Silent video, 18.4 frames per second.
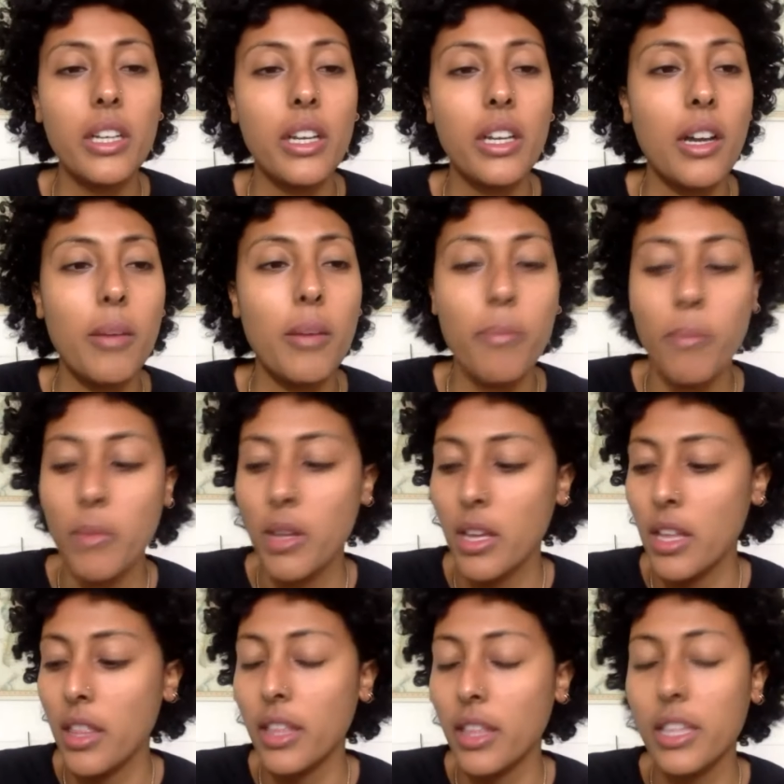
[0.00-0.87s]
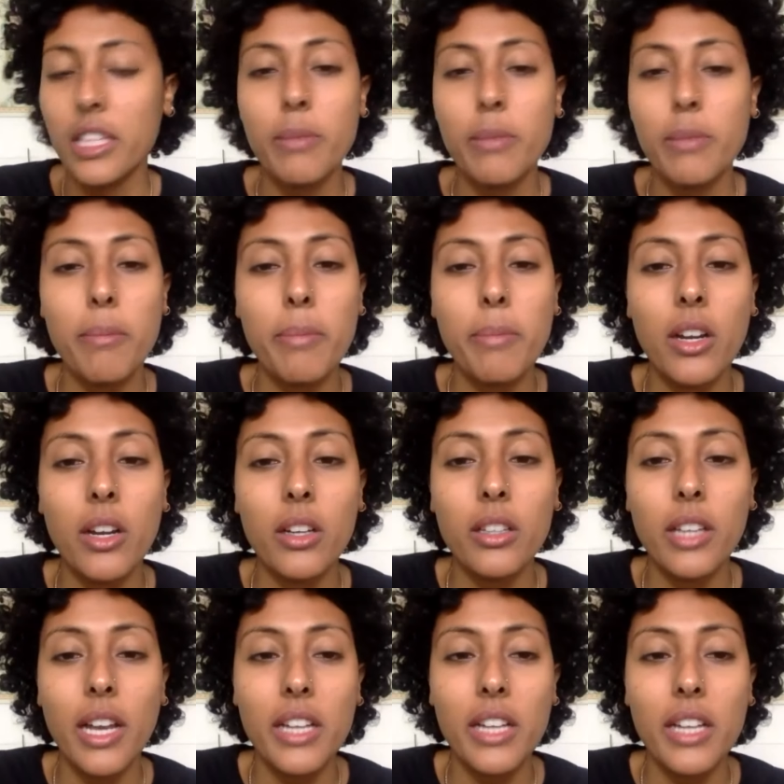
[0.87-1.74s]
I guess might be
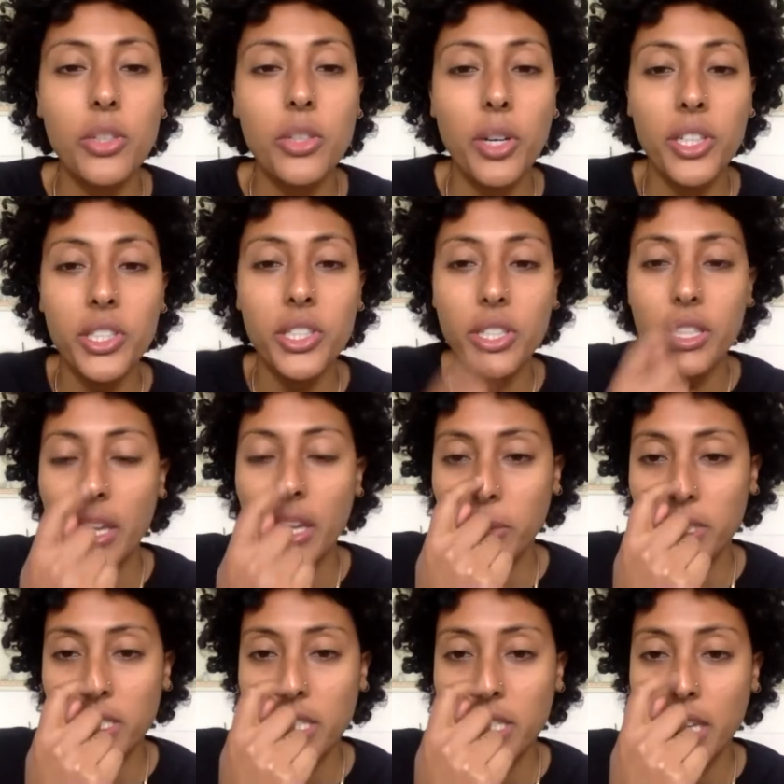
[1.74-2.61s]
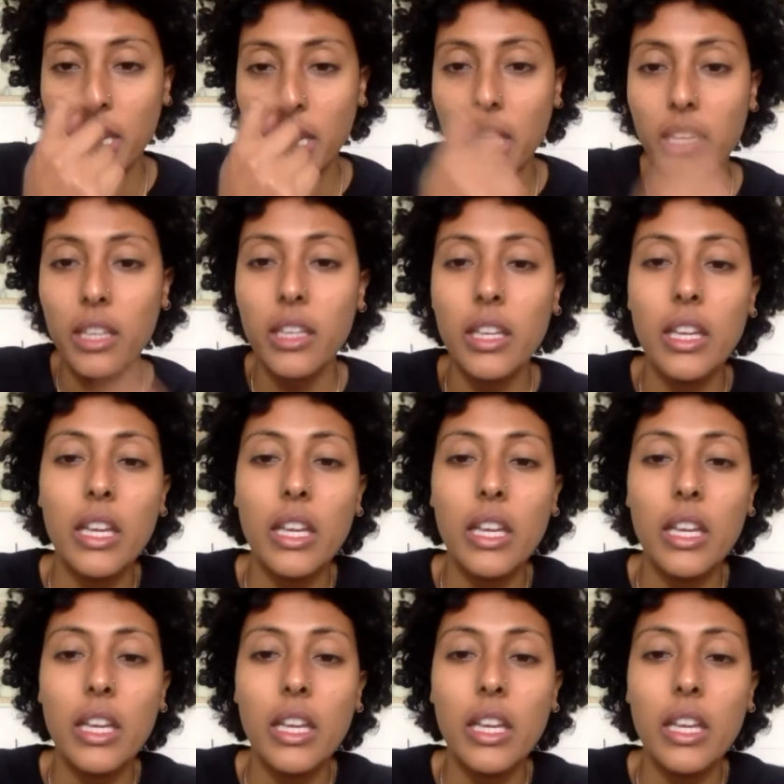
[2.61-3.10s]
our last question that we take.